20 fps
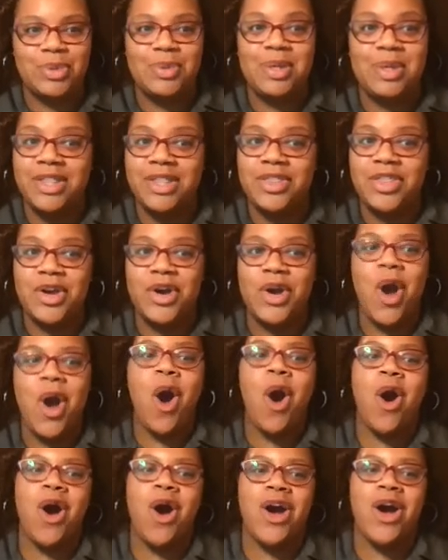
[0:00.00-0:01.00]
to either
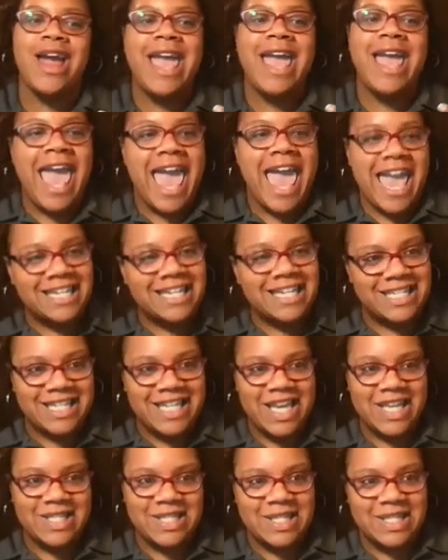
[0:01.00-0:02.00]
our
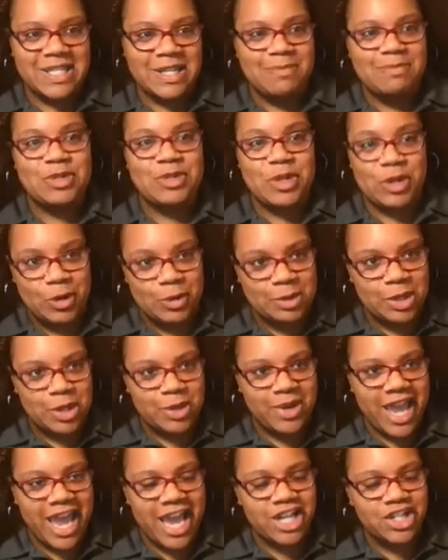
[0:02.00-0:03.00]
NCSSM Durham
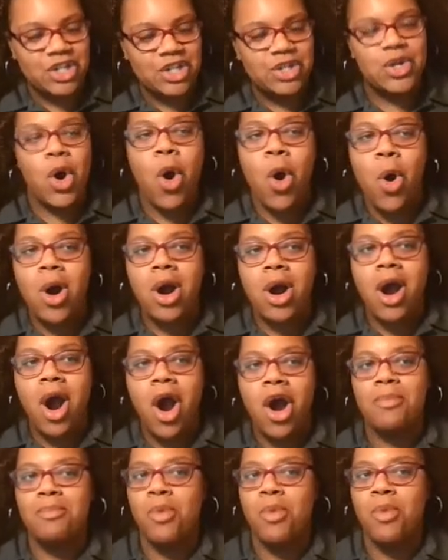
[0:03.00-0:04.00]
location or
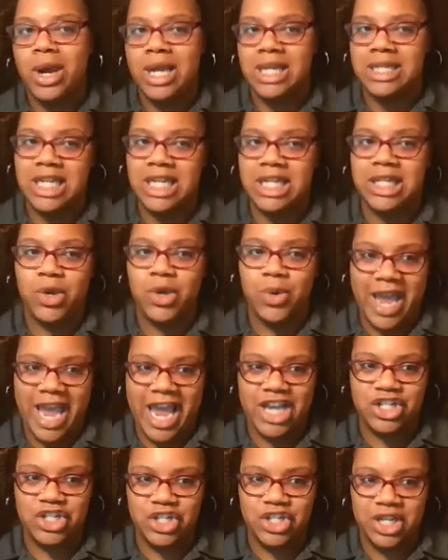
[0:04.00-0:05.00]
our Morganton
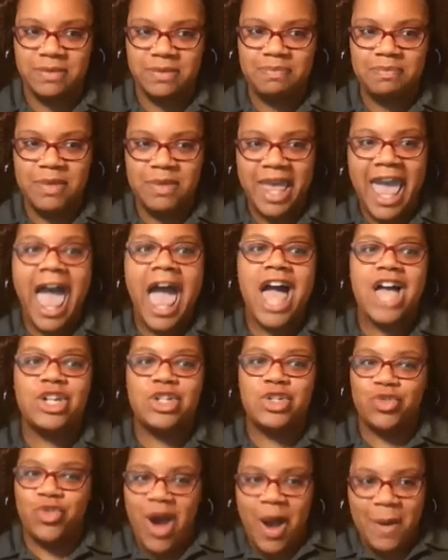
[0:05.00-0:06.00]
location,
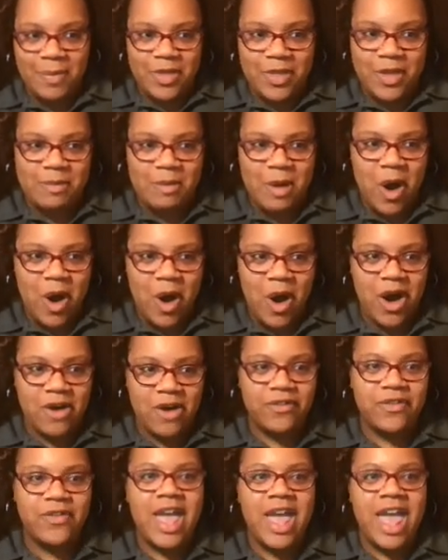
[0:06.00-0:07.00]
drop them
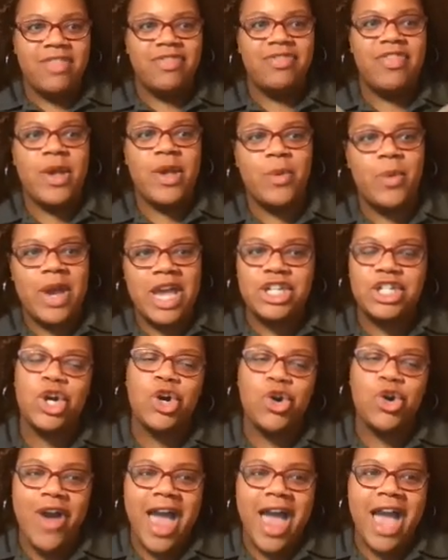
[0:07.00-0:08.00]
off. They will
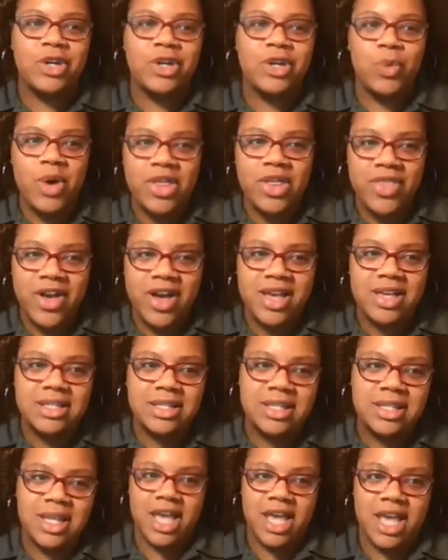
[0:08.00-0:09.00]
interact with us
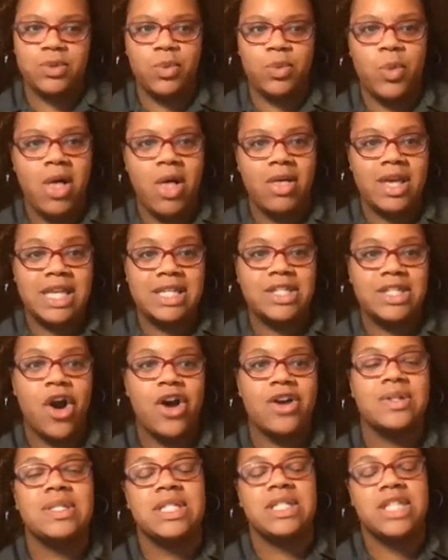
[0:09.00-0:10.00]
as well as
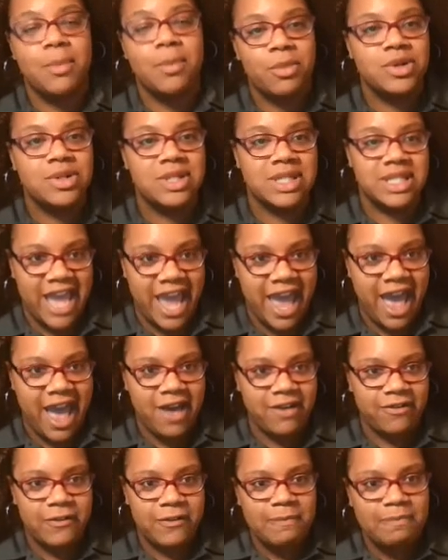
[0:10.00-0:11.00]
our summer
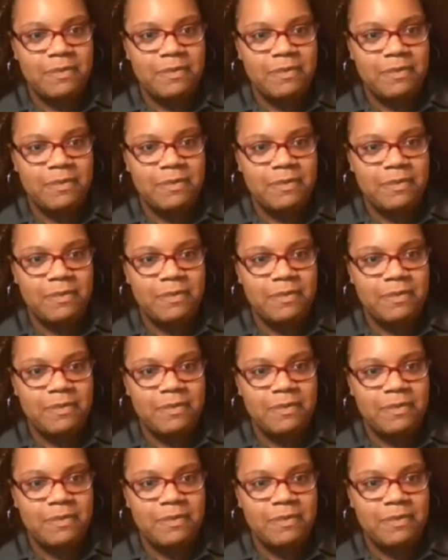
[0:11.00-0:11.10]
staff,